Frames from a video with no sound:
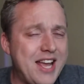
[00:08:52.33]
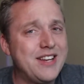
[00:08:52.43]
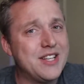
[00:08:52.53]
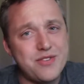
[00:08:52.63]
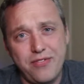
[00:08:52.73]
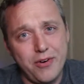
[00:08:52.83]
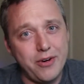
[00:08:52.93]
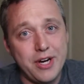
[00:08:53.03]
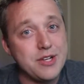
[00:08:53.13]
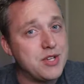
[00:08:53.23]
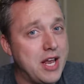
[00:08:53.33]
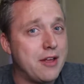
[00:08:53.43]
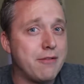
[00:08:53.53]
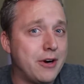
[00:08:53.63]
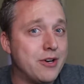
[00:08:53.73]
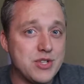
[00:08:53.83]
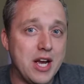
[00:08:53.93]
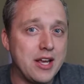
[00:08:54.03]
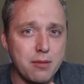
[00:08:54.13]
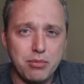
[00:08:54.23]
And as far as antivirus,
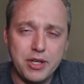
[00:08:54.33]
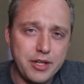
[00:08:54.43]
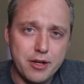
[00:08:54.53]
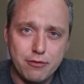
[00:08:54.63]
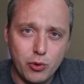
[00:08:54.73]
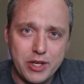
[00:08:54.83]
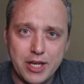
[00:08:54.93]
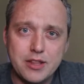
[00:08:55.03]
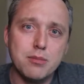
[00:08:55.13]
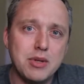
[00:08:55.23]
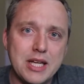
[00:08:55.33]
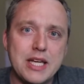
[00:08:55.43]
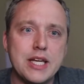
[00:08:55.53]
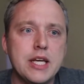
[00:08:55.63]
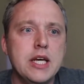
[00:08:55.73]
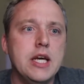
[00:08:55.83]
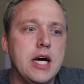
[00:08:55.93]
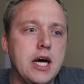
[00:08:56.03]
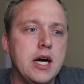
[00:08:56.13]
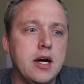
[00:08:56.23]
I completely avoid like the plague
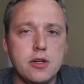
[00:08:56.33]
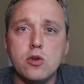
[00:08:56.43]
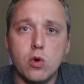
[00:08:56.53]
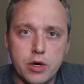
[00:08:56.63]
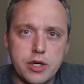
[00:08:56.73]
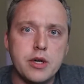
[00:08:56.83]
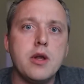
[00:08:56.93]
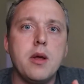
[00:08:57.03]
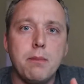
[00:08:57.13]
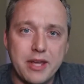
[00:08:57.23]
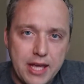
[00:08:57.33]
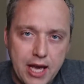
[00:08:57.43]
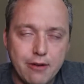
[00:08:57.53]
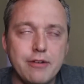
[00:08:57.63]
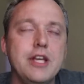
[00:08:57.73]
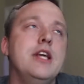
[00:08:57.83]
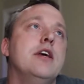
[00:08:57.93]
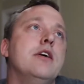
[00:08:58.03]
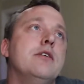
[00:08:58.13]
Norton, McAfee,